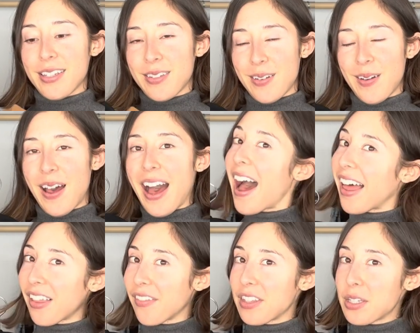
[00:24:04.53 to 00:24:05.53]
So I
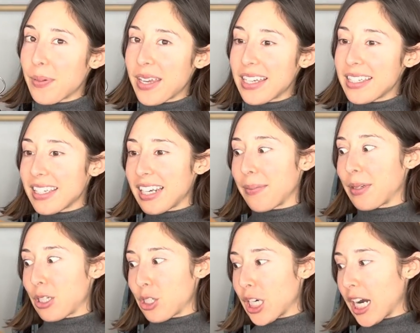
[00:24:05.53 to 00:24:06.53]
love this piece, and I'm
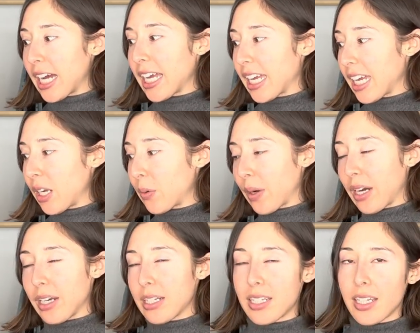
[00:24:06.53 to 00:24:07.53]
going to try and wear
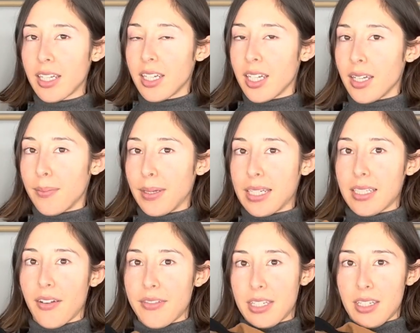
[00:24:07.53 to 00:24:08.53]
it because
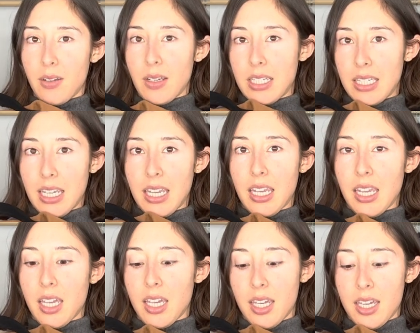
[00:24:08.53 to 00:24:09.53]
obviously you can see
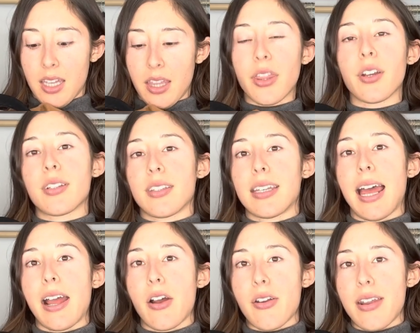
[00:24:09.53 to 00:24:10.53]
there is a
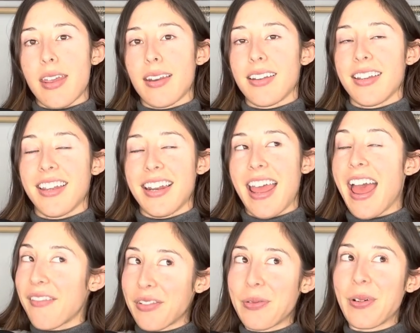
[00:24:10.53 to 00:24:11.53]
tag on it and I
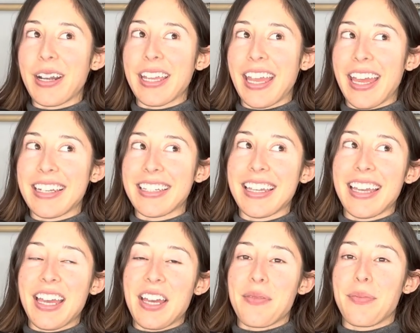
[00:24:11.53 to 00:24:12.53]
haven't worn it yet,
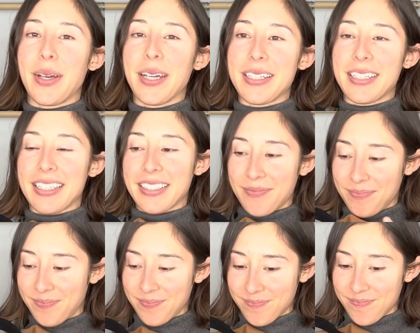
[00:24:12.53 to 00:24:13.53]
but
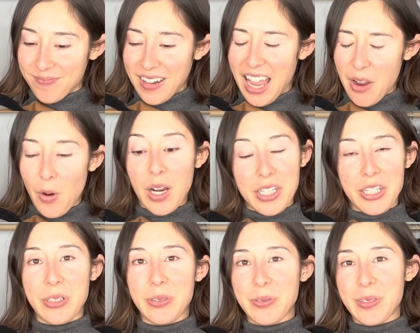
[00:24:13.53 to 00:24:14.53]
I want to,
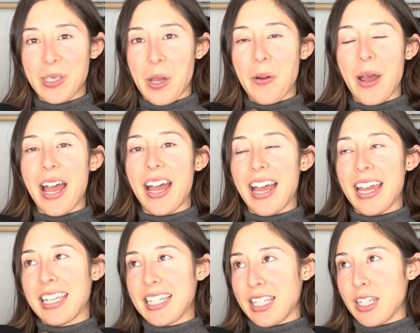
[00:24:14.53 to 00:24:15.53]
so I
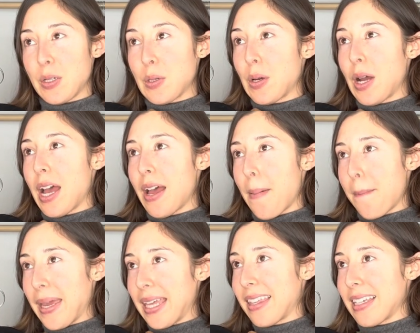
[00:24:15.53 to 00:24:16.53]
need to
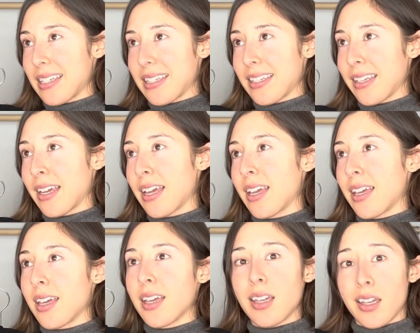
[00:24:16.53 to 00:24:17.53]
make this
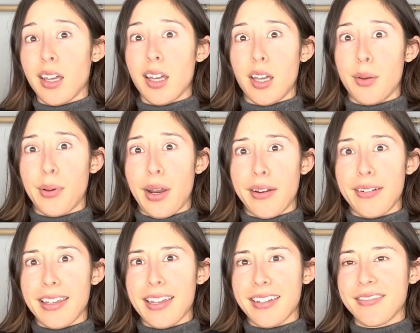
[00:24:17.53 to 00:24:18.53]
a
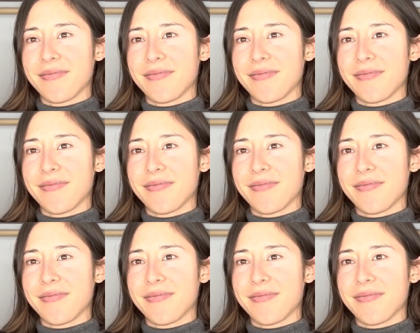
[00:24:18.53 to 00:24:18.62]
priority.